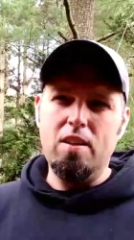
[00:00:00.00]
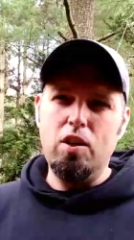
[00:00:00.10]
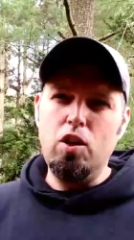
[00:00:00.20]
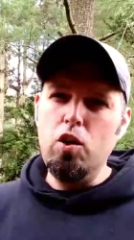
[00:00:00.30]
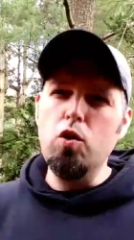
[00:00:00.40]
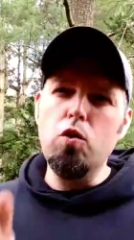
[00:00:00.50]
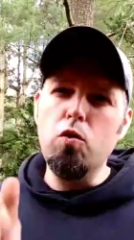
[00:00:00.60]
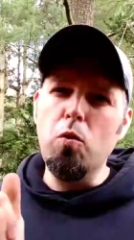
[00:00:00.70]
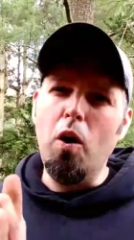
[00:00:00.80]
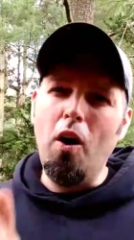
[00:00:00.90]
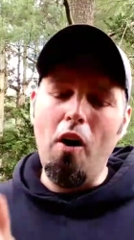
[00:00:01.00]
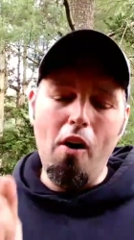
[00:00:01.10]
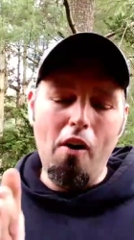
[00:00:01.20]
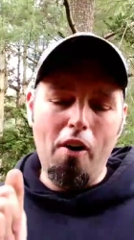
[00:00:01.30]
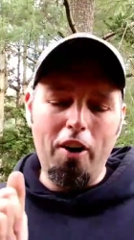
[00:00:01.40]
You
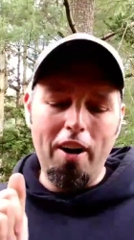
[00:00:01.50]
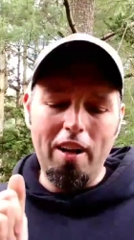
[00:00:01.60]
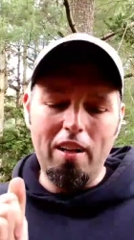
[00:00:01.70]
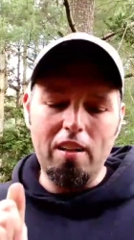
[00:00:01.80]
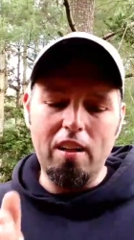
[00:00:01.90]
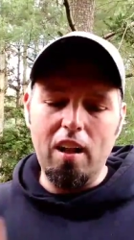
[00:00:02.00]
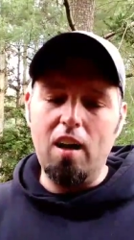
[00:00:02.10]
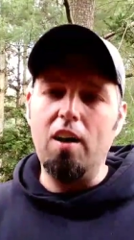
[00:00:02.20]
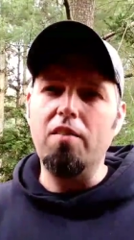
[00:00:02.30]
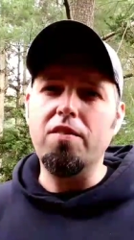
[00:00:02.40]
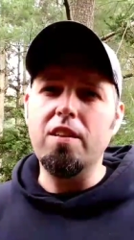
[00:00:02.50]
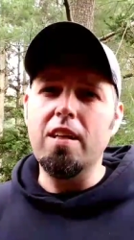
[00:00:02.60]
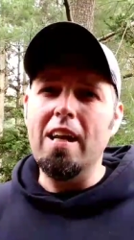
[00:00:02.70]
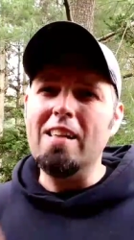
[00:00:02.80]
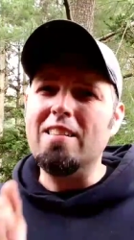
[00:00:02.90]
are loved.
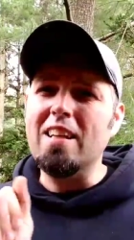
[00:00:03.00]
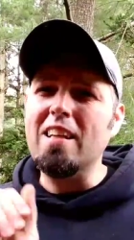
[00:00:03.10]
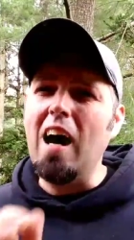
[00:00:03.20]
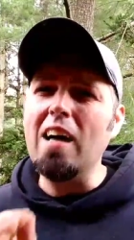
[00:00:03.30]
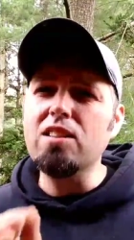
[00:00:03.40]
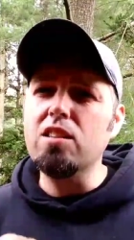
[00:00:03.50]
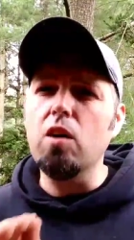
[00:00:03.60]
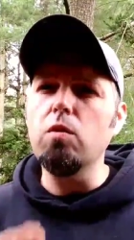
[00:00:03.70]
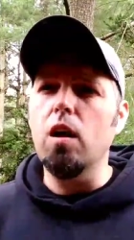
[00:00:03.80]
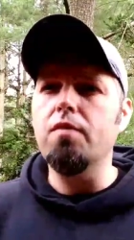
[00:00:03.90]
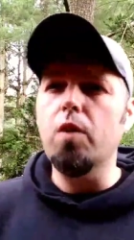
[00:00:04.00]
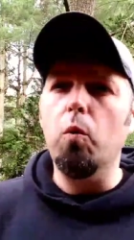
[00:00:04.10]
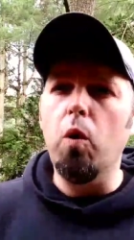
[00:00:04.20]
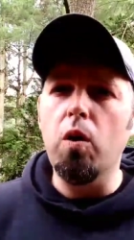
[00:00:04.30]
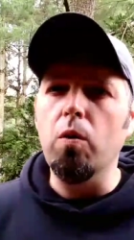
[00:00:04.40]
It said God so loved the
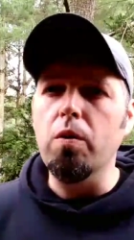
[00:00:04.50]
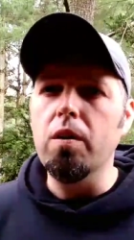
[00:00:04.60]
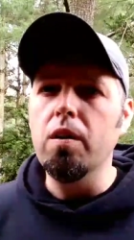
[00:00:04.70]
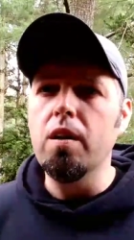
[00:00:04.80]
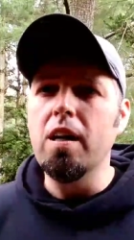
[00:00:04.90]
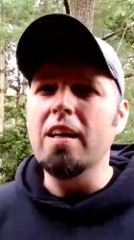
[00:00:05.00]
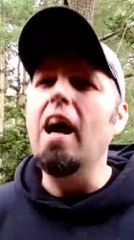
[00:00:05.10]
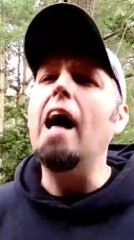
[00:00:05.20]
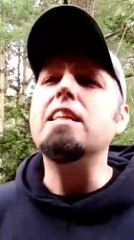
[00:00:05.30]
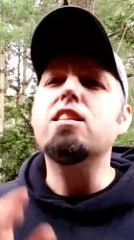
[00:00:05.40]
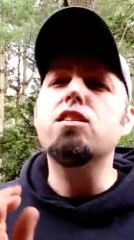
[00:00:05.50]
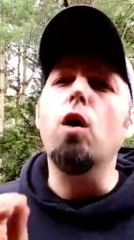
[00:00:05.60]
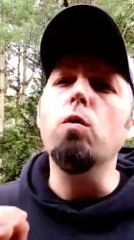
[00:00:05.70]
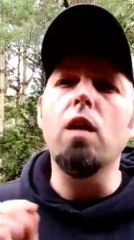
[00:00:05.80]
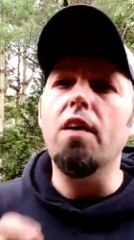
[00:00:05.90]
world. God
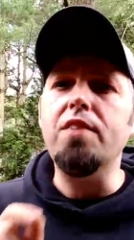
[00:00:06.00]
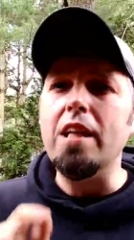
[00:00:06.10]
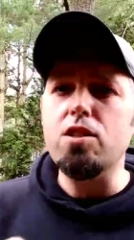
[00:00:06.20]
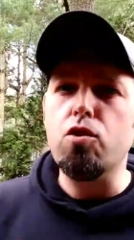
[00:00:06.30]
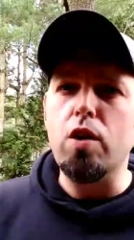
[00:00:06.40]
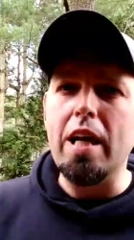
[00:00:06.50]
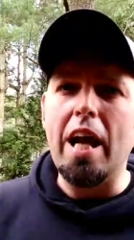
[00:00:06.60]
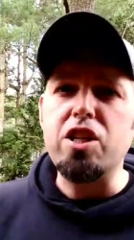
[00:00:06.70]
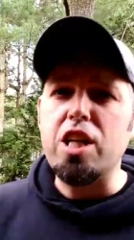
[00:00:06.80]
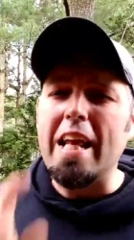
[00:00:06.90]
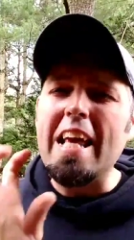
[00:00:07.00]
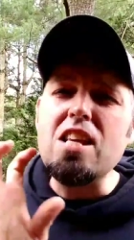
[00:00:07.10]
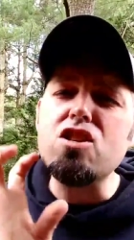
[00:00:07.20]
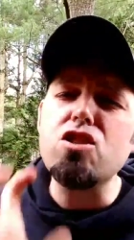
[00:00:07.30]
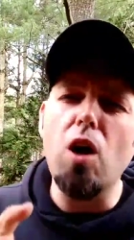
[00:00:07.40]
so loved his creation. He
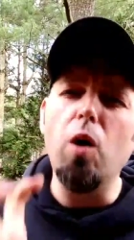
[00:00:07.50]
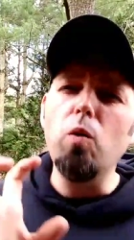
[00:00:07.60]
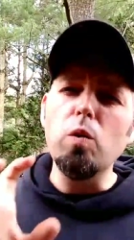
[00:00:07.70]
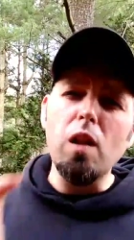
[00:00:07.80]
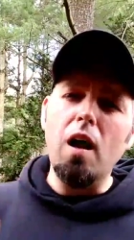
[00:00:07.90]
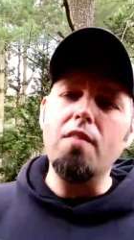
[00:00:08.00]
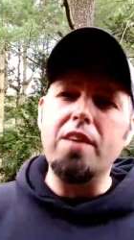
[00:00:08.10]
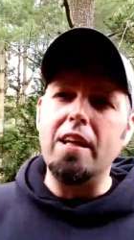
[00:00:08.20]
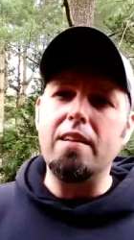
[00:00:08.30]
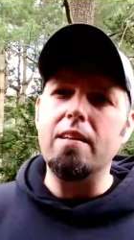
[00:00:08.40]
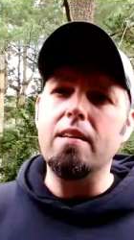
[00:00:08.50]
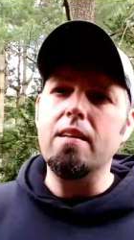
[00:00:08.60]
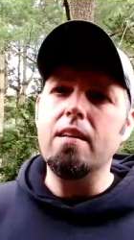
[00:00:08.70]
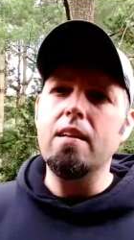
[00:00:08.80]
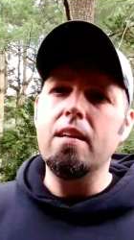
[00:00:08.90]
so loved it
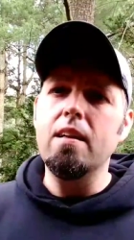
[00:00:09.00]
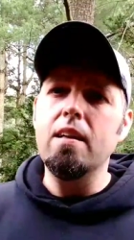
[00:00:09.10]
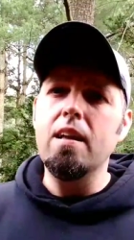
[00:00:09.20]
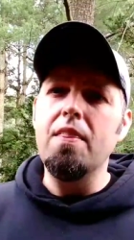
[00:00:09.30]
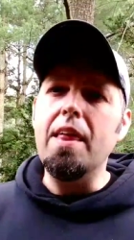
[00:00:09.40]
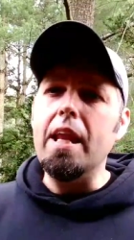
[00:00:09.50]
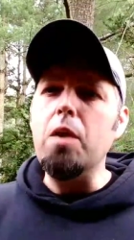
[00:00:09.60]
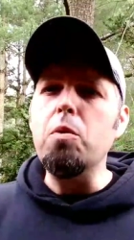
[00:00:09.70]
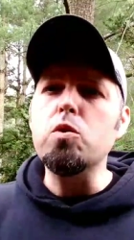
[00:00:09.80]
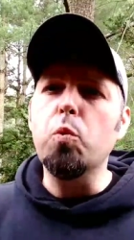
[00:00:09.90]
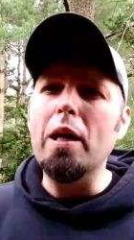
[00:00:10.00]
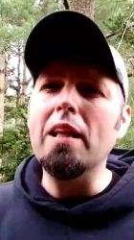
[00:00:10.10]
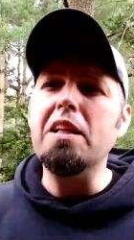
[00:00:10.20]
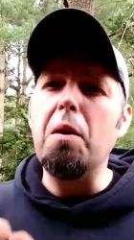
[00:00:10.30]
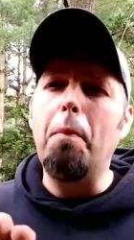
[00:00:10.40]
that he was
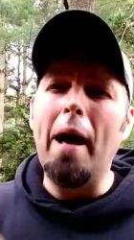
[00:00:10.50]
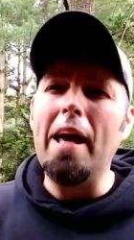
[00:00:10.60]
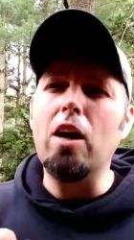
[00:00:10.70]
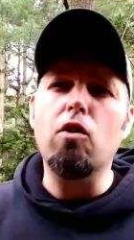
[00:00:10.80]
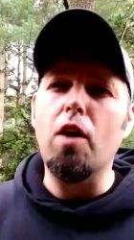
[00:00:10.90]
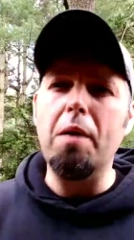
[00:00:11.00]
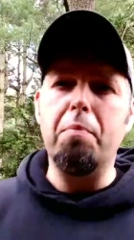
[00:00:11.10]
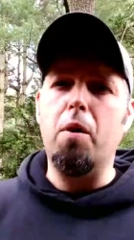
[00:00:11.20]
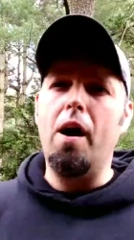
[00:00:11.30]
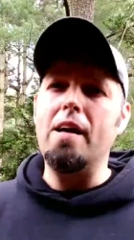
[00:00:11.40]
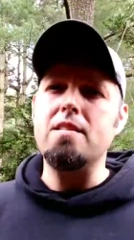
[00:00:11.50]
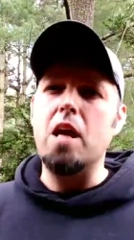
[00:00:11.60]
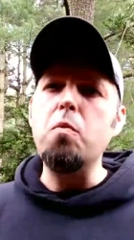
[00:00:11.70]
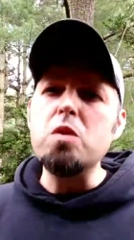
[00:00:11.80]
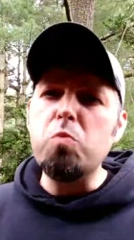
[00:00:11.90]
willing to pay a great price.
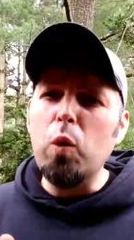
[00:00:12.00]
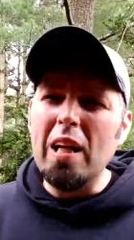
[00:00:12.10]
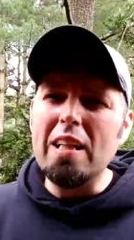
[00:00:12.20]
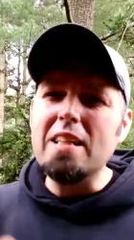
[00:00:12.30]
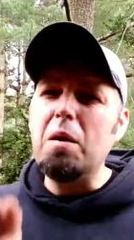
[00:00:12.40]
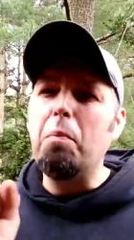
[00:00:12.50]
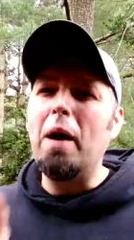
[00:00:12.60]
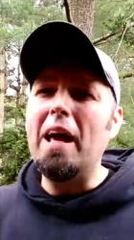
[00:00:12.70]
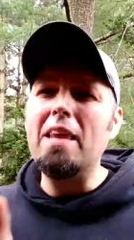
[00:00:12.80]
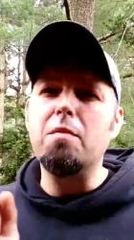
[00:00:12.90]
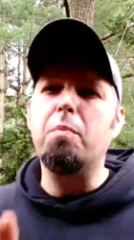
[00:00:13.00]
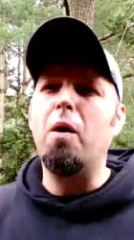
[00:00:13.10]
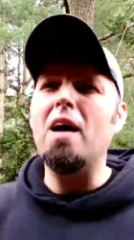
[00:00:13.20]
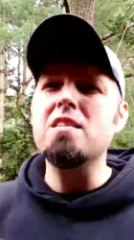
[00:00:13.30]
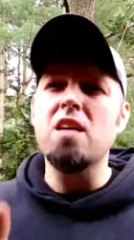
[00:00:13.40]
He was willing to pay the
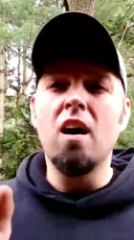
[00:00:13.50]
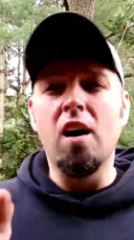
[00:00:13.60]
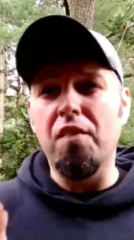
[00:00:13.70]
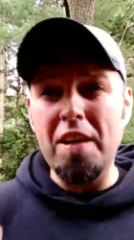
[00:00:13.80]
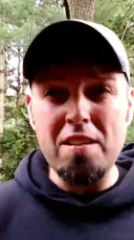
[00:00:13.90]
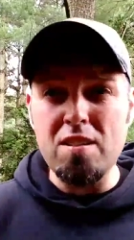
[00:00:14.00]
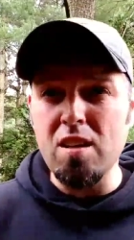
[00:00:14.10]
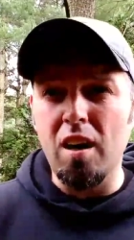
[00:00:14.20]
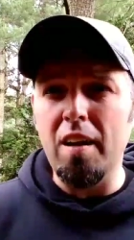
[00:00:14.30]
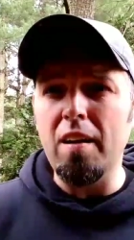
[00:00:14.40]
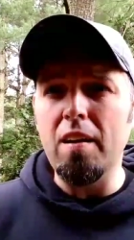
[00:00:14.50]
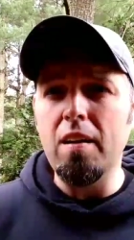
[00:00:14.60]
price of his son.